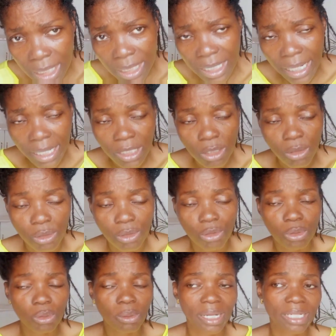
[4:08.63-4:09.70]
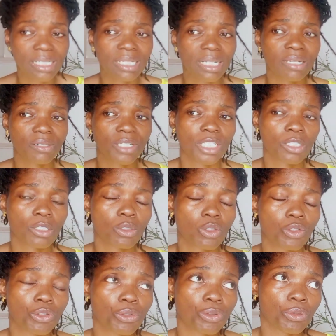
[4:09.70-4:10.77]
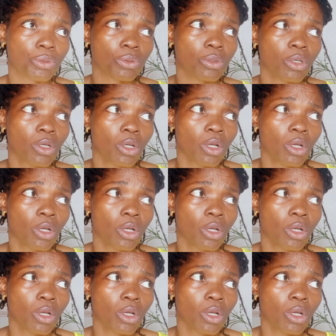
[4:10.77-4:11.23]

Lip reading: intending to do right now is to